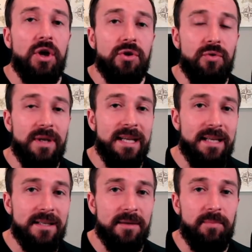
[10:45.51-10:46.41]
you
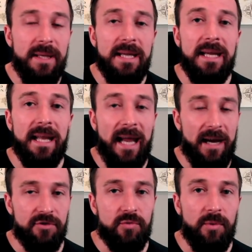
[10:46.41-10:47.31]
need to be an
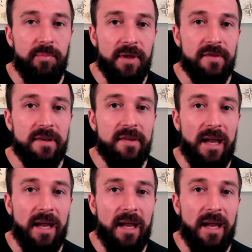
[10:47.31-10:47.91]
actual business